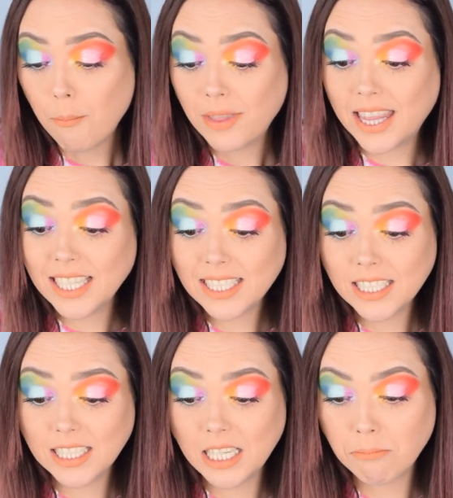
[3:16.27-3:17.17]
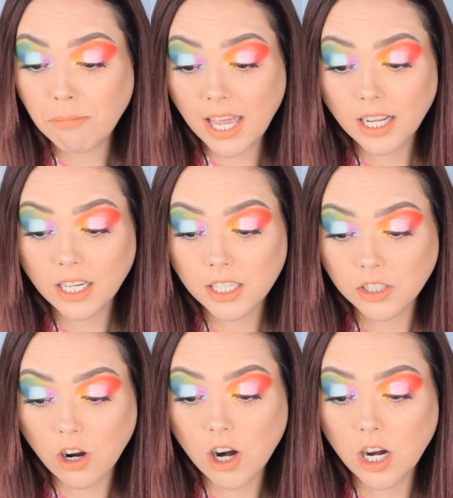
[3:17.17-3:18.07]
This is the Mana
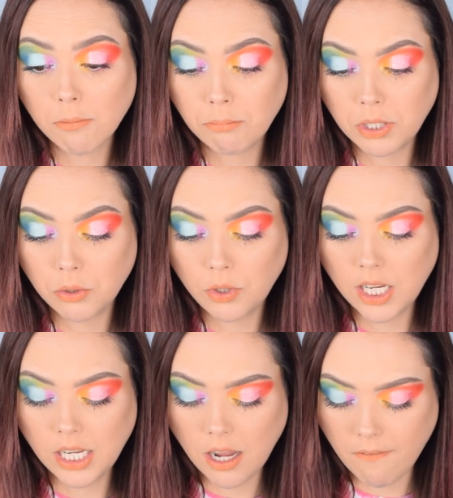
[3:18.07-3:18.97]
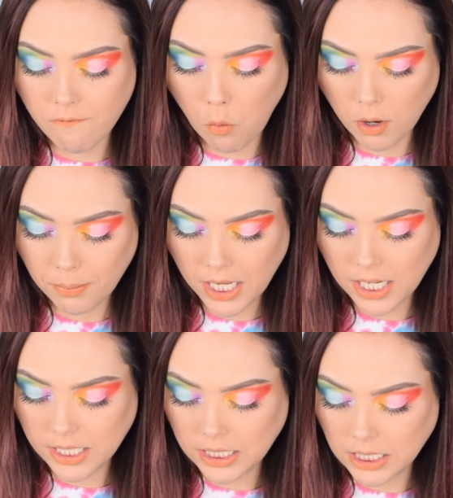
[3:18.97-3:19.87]
Kadar Beauty
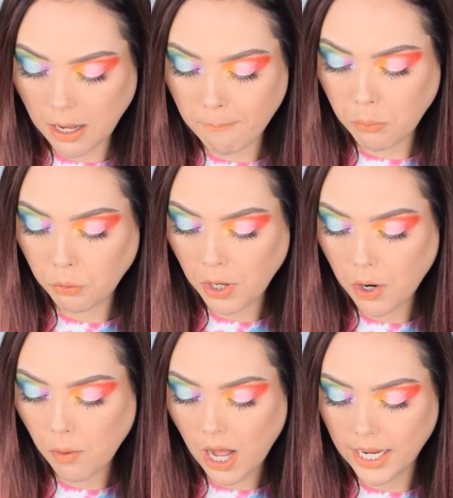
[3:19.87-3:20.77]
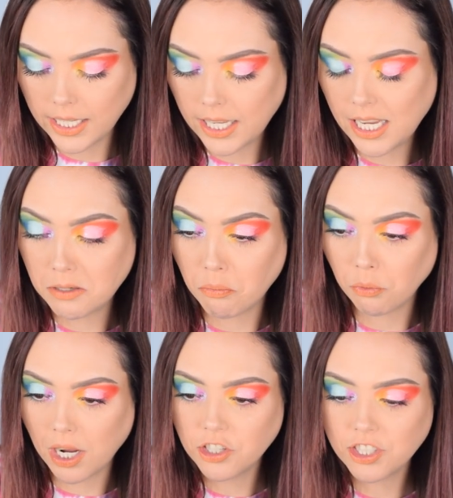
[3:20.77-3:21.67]
4-piece Pro Eye Kit
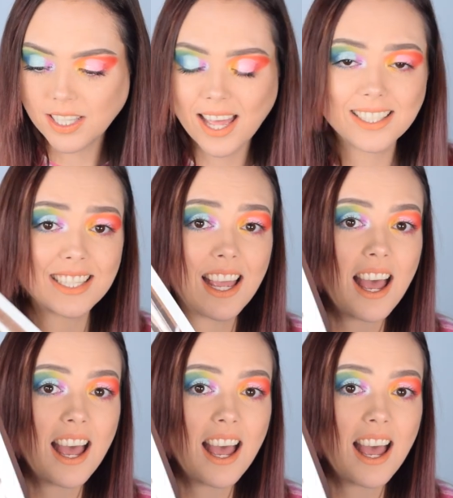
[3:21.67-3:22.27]
brush set.